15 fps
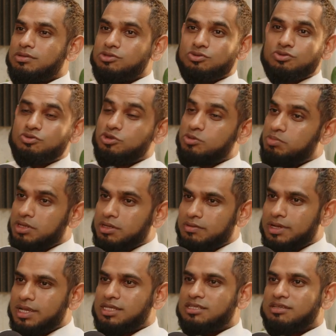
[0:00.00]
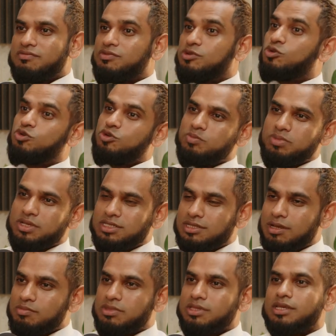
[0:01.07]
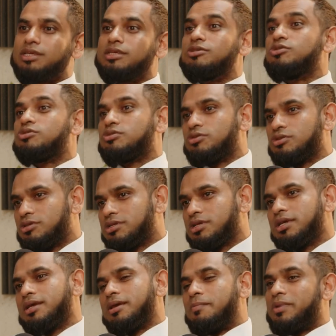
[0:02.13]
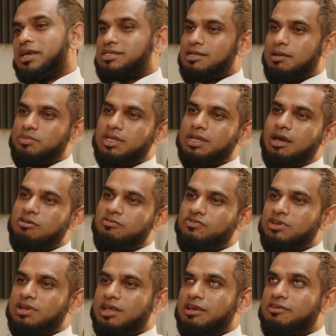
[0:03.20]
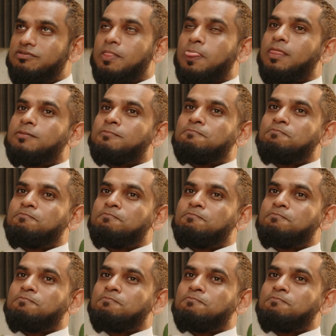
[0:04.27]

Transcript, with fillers: you could be creative you could be something you could make something out of your life